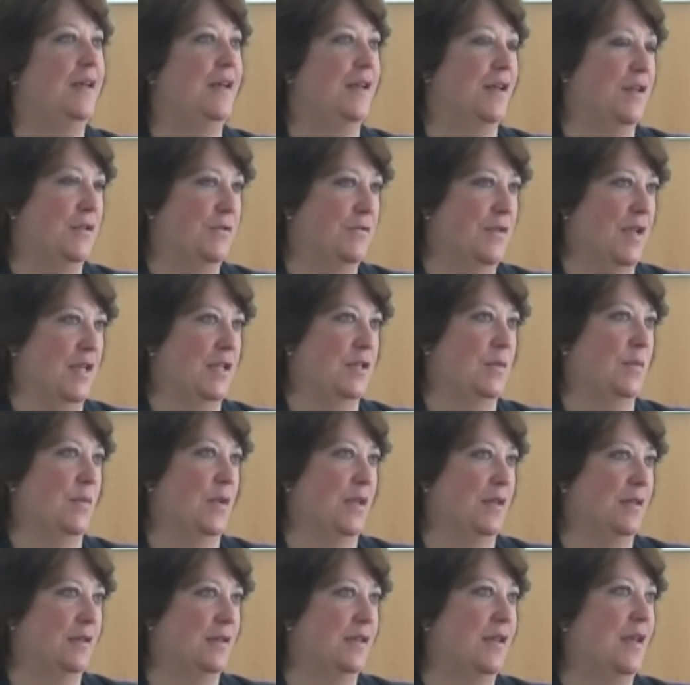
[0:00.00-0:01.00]

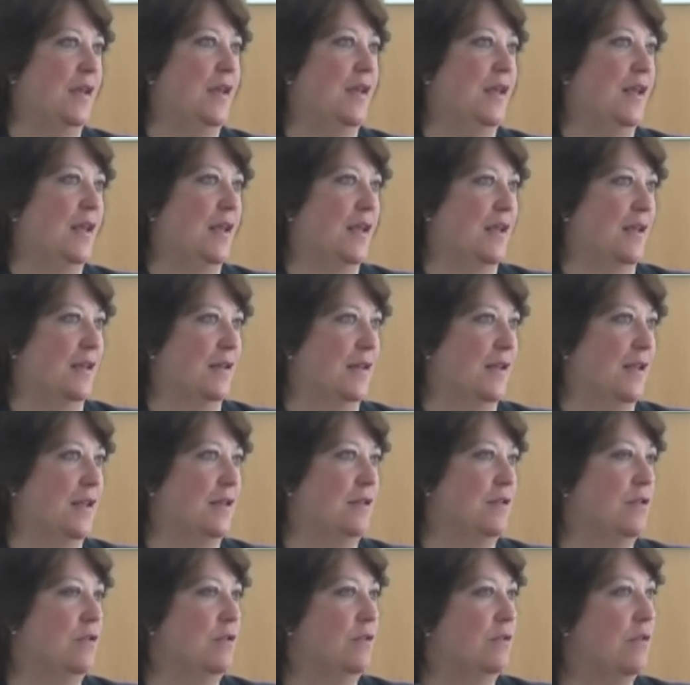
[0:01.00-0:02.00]
investment
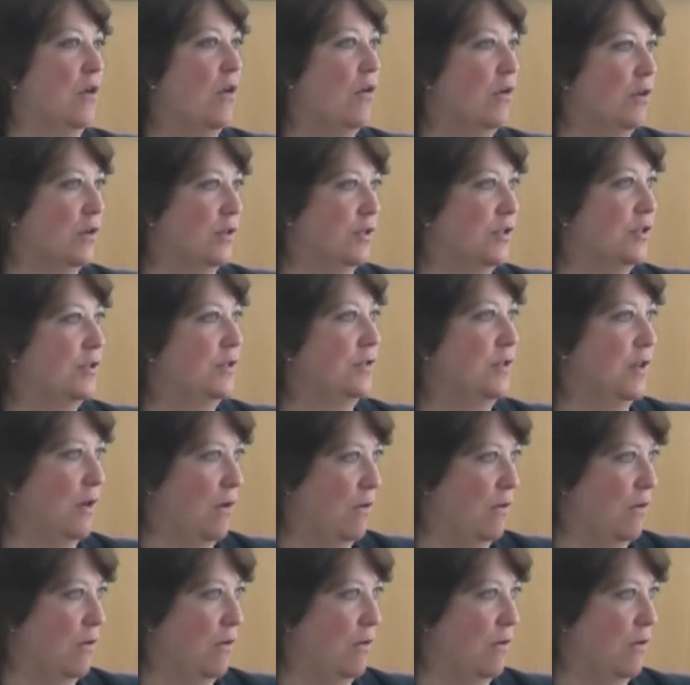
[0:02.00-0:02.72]
in the knowledge